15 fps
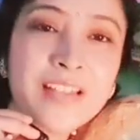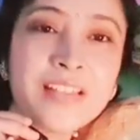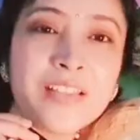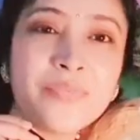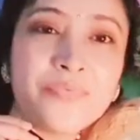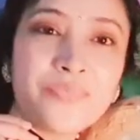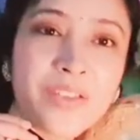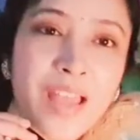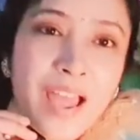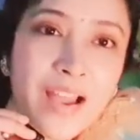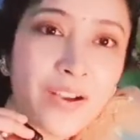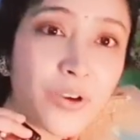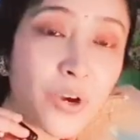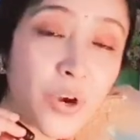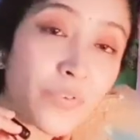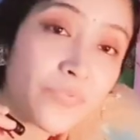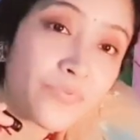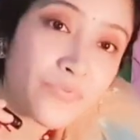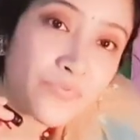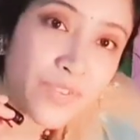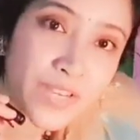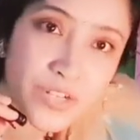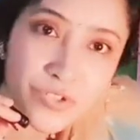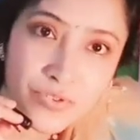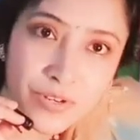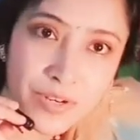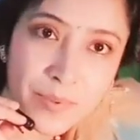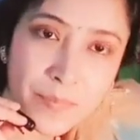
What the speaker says: the flag of victory.